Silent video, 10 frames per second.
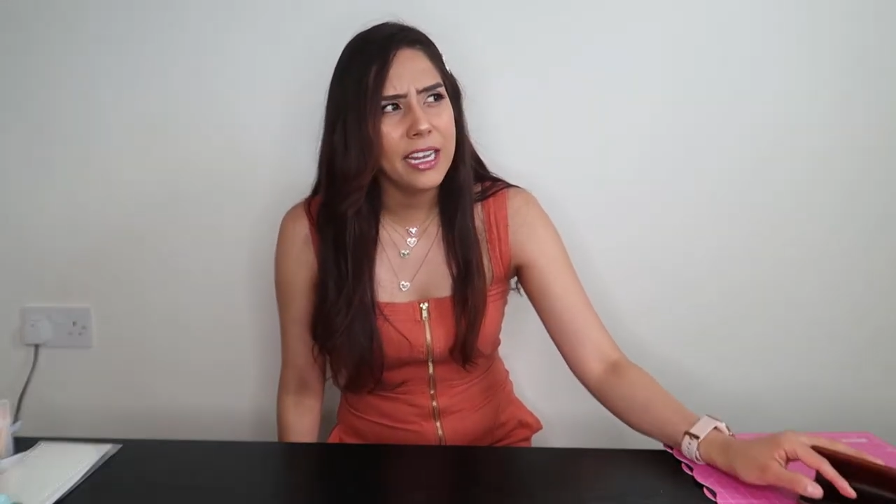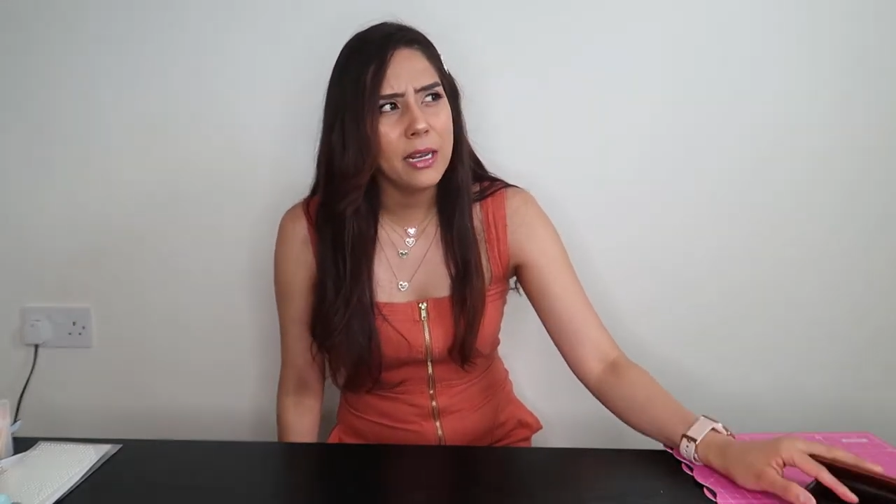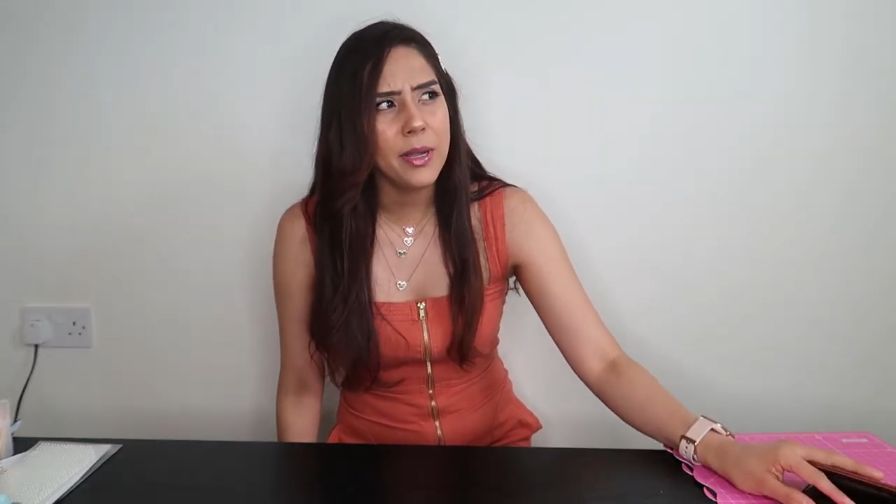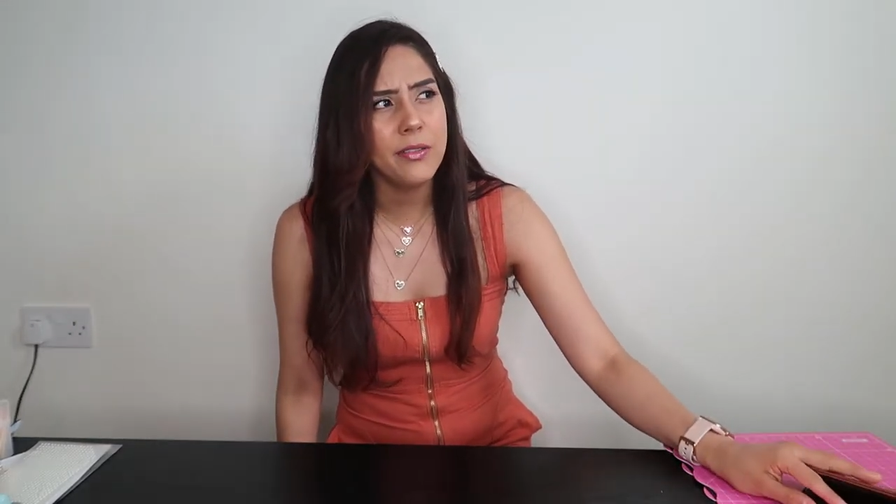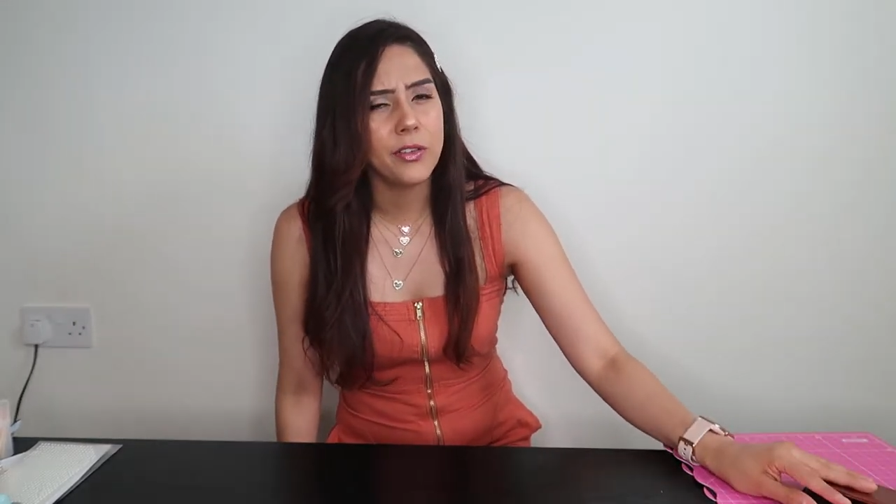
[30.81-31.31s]

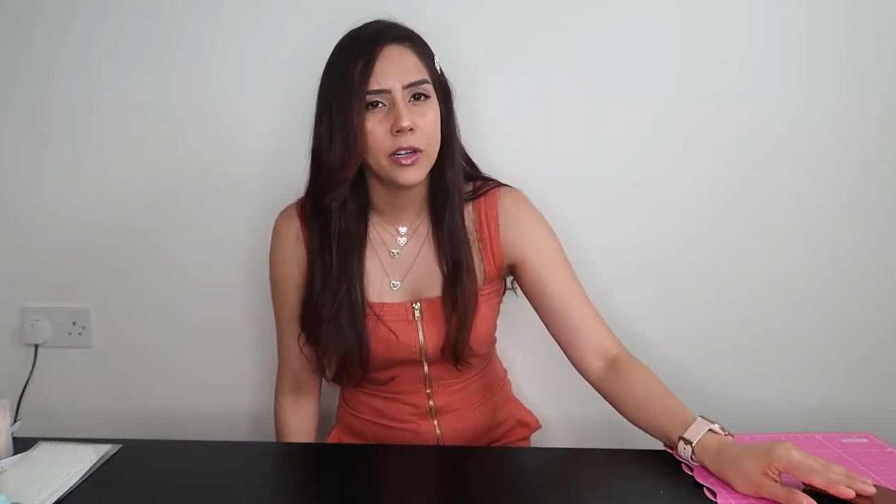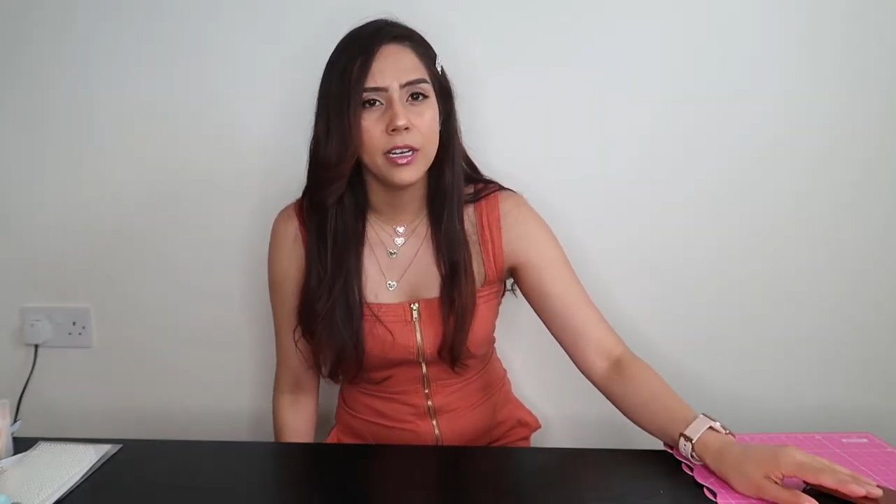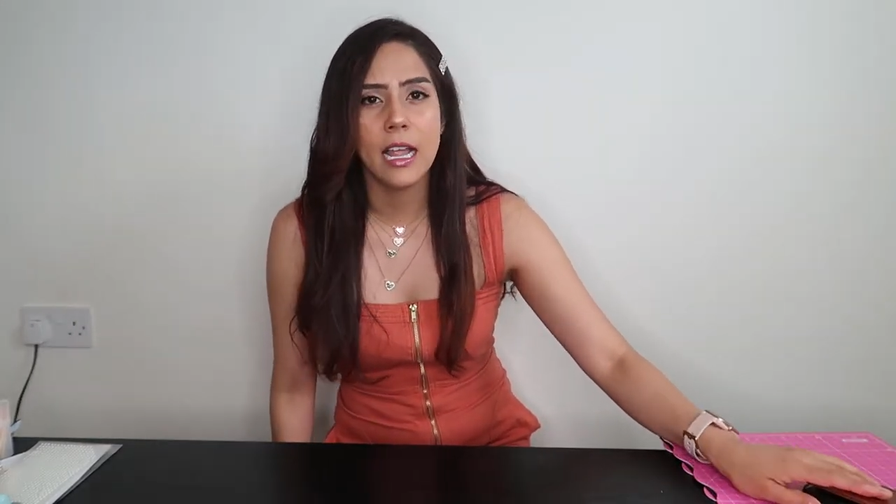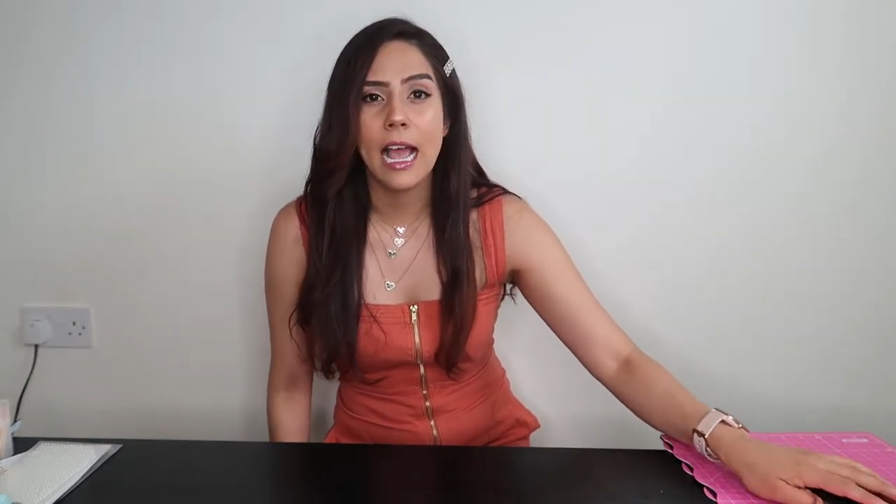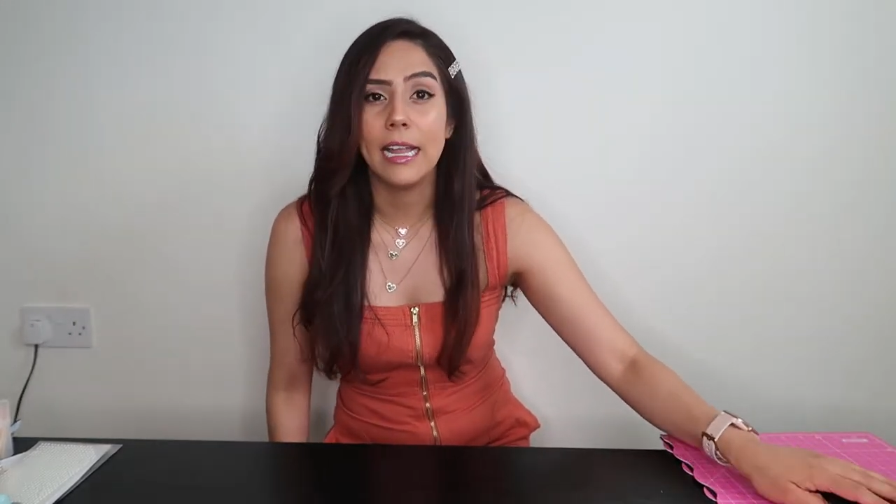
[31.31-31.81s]
need my
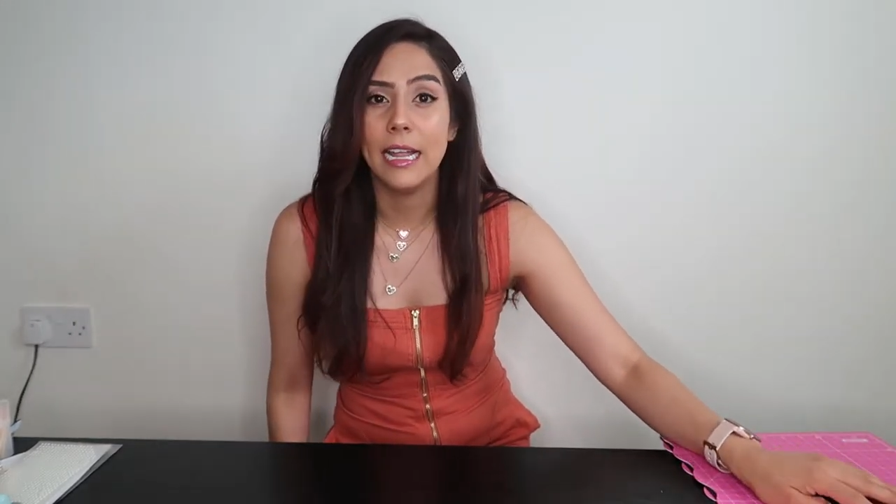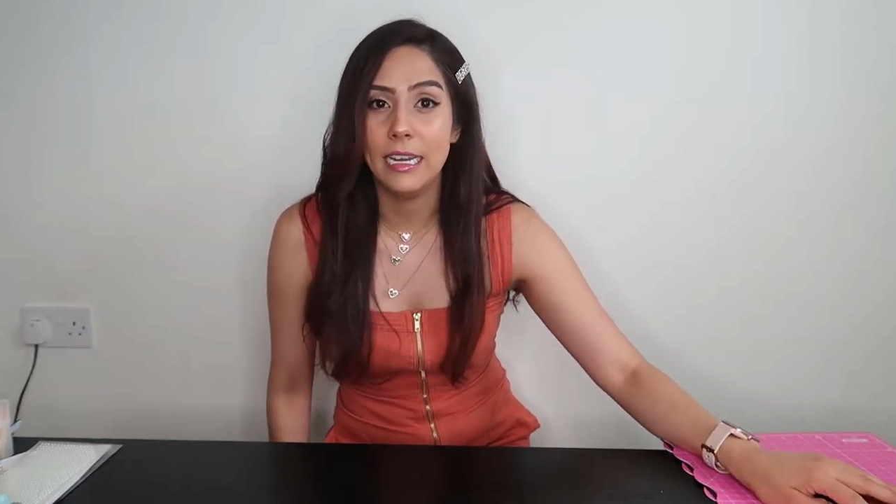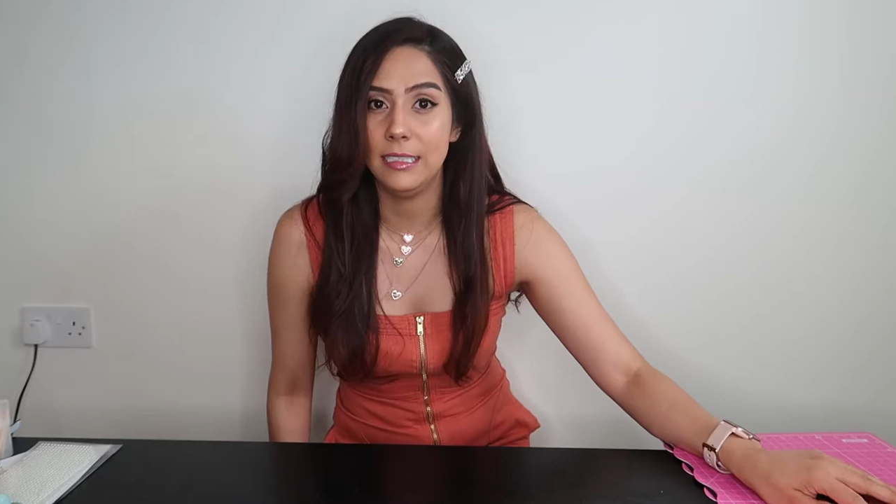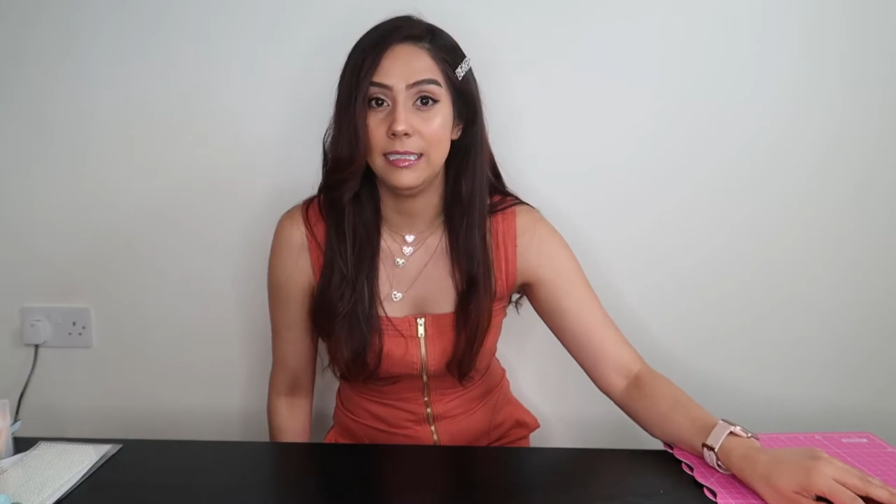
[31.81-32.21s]
phone at any